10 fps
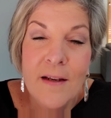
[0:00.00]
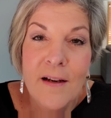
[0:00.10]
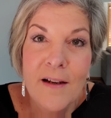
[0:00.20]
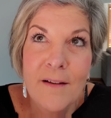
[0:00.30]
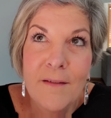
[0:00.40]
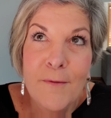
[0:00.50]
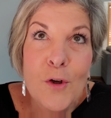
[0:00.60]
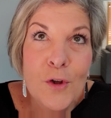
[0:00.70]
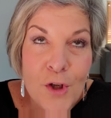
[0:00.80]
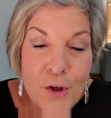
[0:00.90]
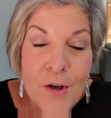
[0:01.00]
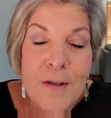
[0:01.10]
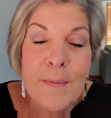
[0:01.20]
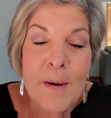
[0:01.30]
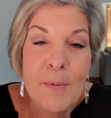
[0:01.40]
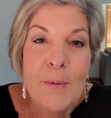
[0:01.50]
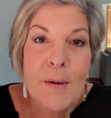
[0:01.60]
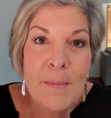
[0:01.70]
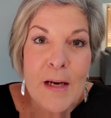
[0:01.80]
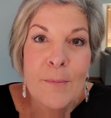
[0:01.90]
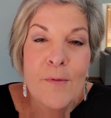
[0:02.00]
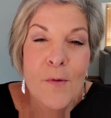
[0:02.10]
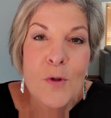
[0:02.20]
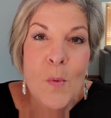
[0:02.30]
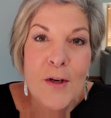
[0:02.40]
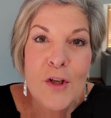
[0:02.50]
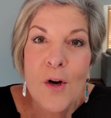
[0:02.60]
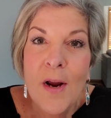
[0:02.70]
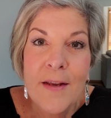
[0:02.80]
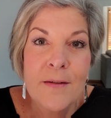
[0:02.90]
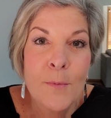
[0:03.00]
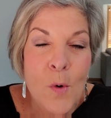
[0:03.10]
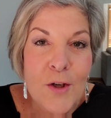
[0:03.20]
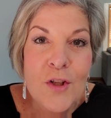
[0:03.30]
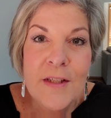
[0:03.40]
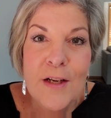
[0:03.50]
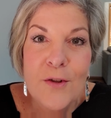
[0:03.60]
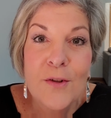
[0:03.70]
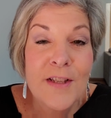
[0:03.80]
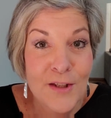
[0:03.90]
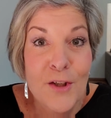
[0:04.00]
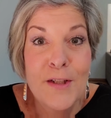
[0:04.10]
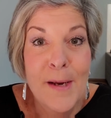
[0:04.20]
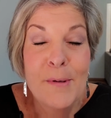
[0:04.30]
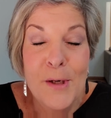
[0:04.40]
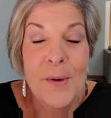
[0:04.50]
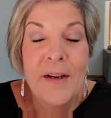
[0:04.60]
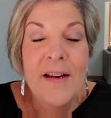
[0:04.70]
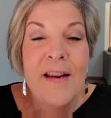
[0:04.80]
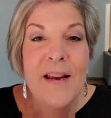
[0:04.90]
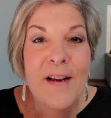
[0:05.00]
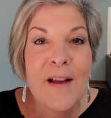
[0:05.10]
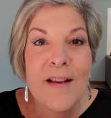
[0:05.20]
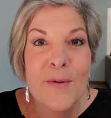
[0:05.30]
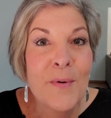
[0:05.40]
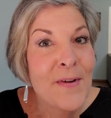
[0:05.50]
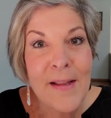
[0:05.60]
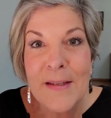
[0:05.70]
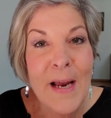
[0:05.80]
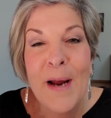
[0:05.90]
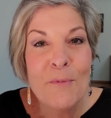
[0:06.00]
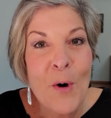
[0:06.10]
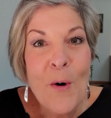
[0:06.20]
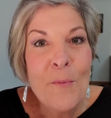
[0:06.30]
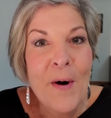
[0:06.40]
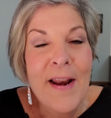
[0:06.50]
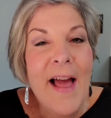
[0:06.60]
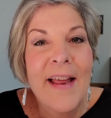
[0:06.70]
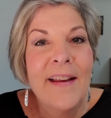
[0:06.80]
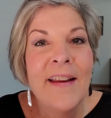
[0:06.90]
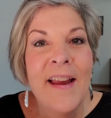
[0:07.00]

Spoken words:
If you're curious about permanent makeup, you've always wanted to know, have some questions answered, this is a good time to do it because we've got the time, we're home, why not?